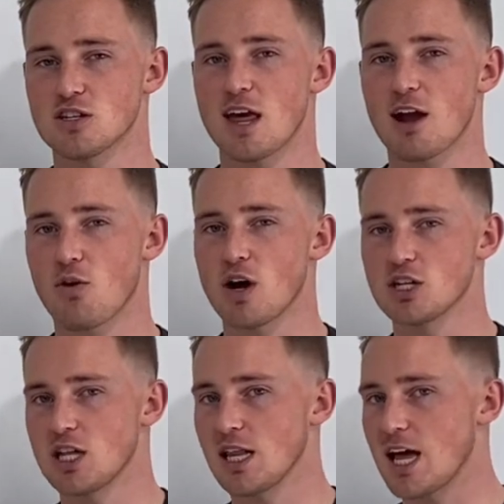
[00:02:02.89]
that
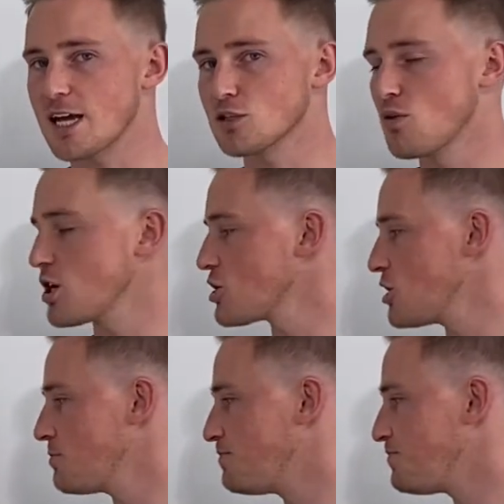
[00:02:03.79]
question, that last
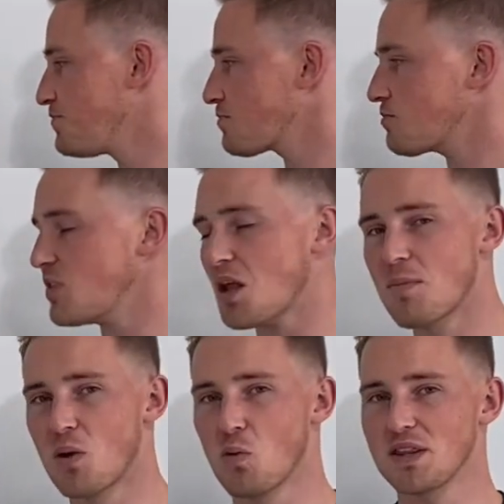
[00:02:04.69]
question
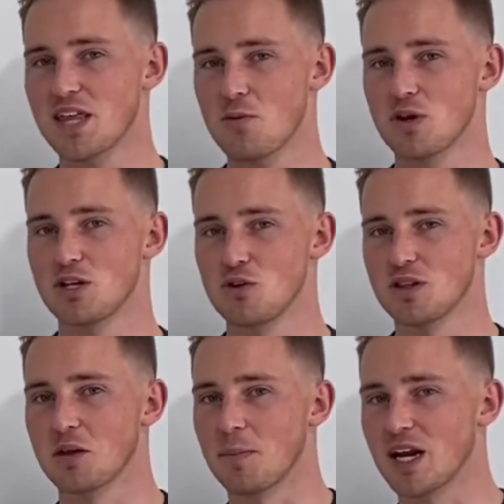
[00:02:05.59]
about what they would do
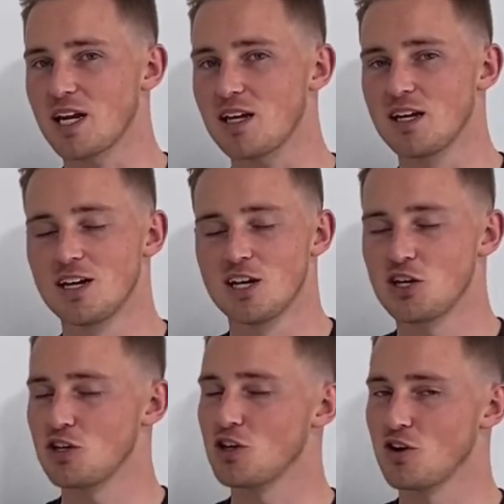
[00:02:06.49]
with the money,
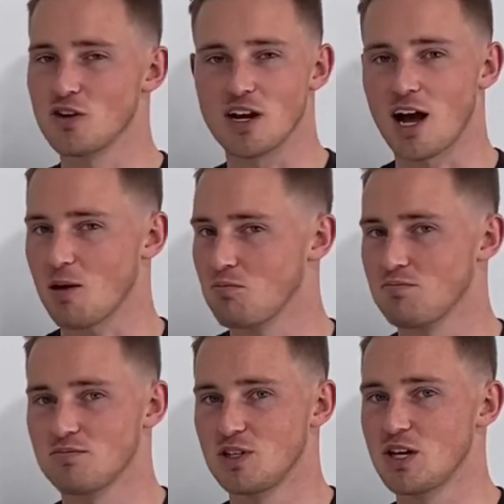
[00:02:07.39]
you got
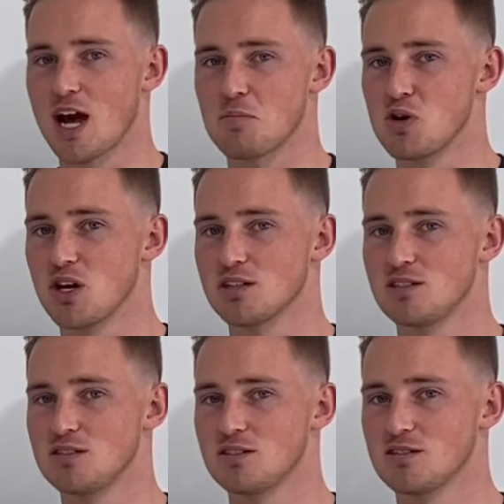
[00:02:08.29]
them hooked,
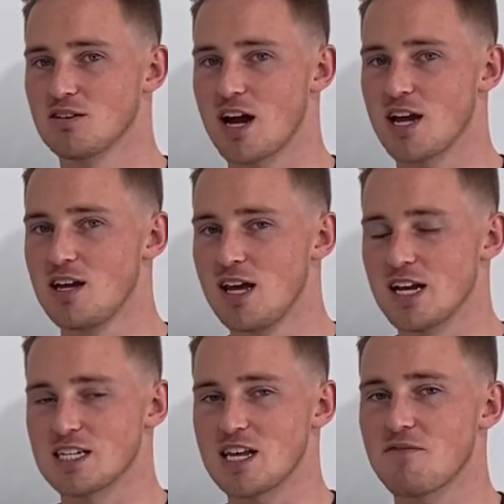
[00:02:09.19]
right?
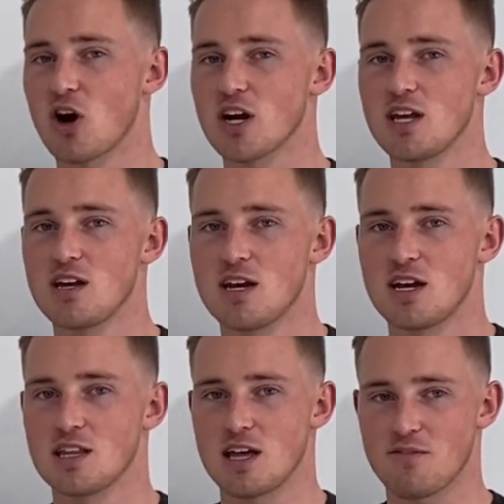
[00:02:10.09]
Because they've already,
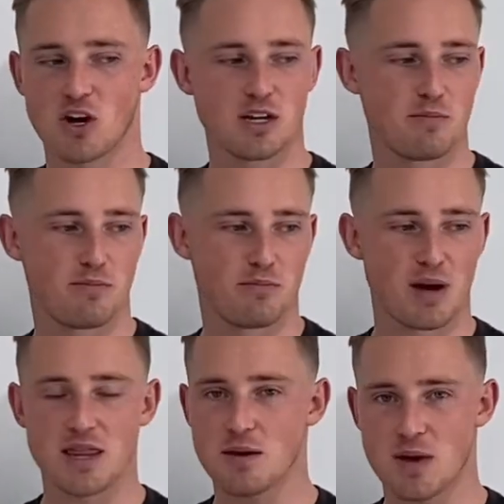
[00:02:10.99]

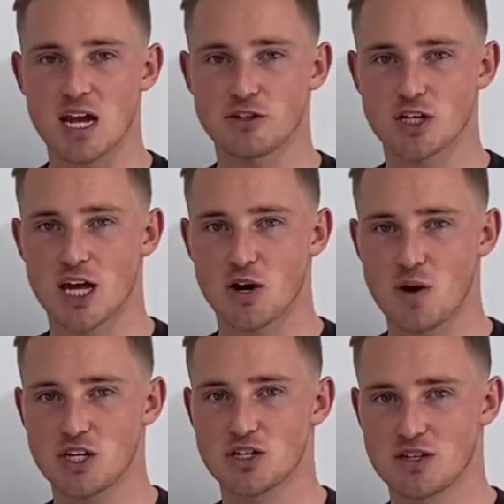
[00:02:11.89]
by them answering that
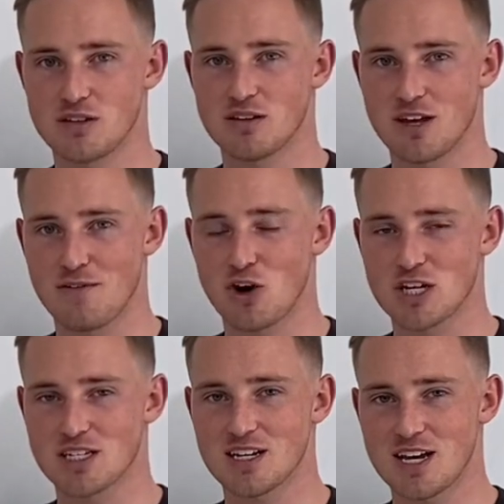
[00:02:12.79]
question, they've
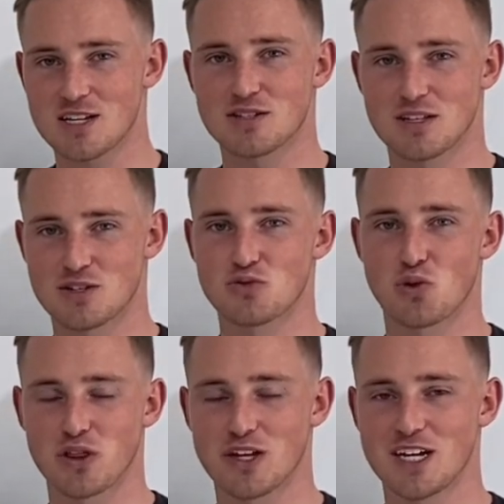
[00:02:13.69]
already said, yes, this is
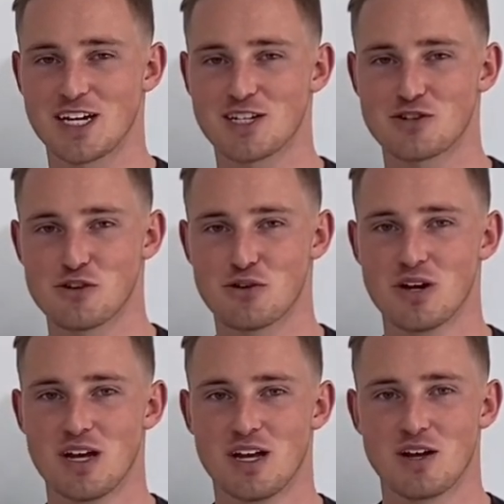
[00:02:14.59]
worth looking into.
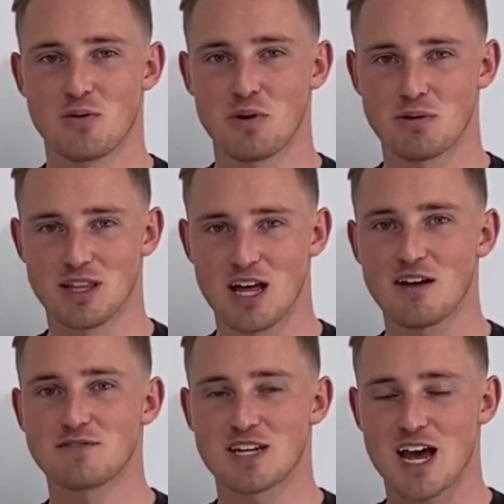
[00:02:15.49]
We would
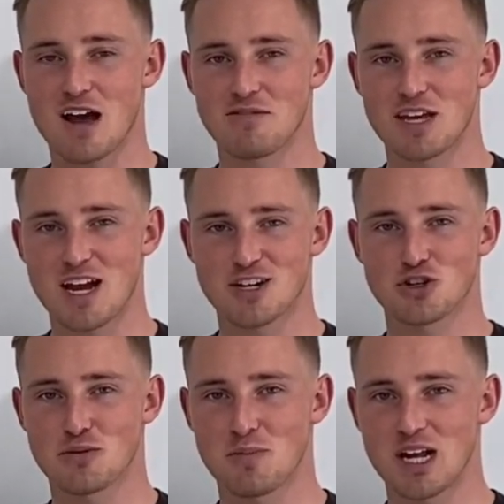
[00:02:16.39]
love to have the
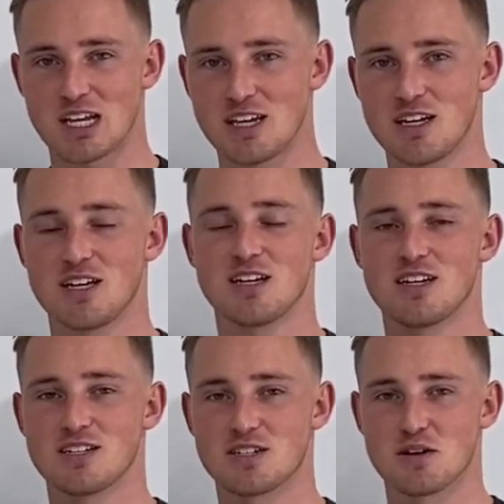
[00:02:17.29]
extra money
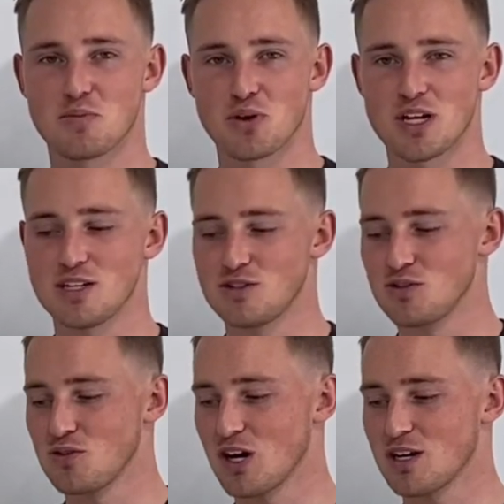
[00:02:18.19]
to put
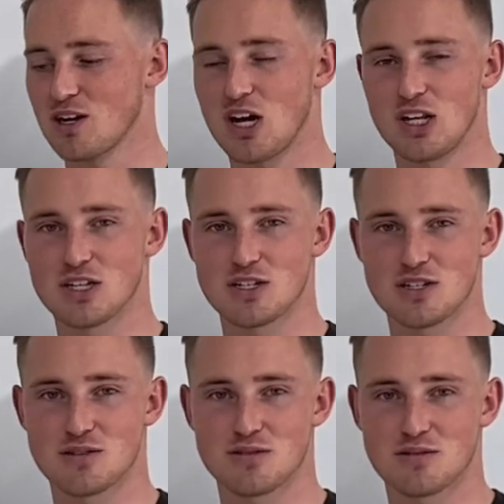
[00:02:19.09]
into our
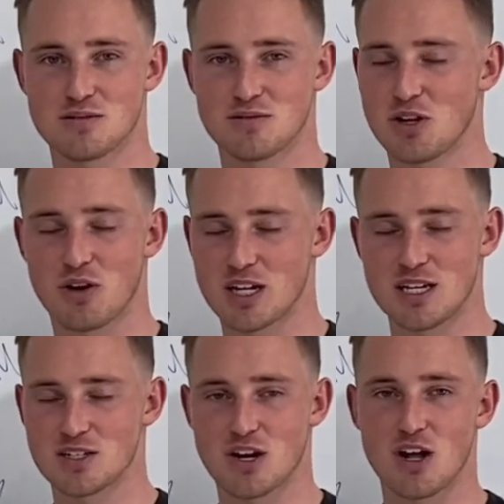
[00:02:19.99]
colleges, our
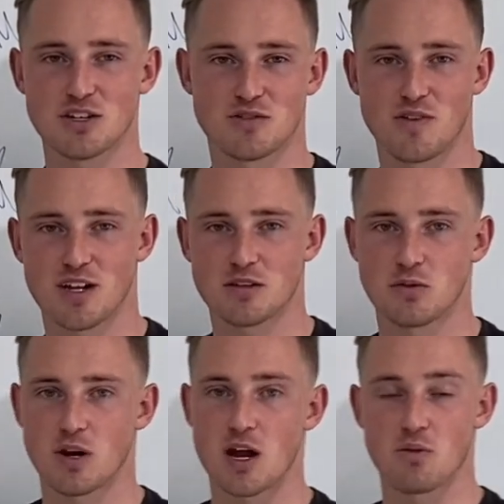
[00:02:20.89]
kids' college fund,
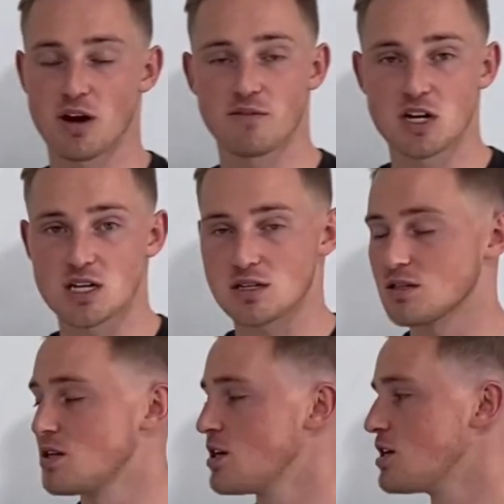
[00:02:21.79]
right? Whatever it is.
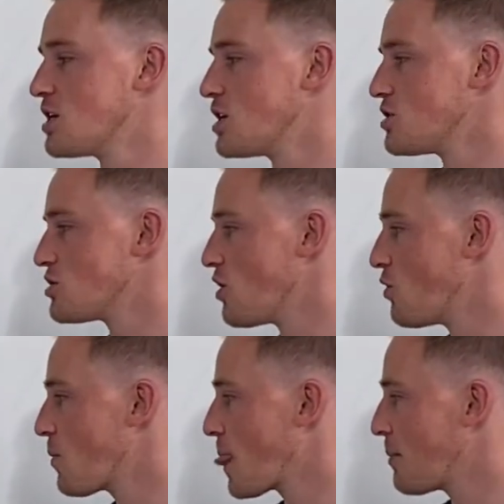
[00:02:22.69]

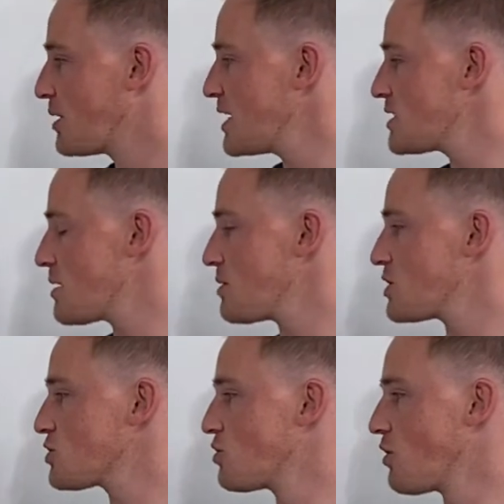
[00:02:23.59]
So place them in a
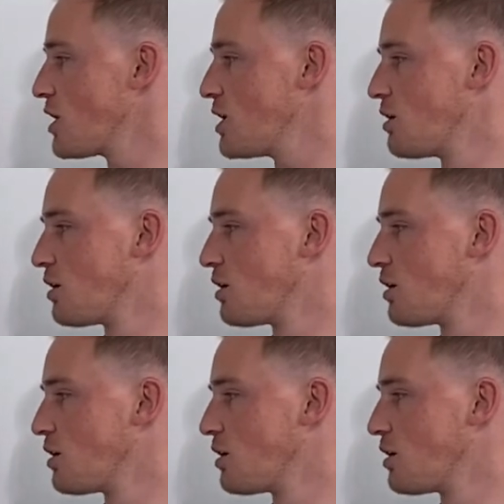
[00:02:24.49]
story.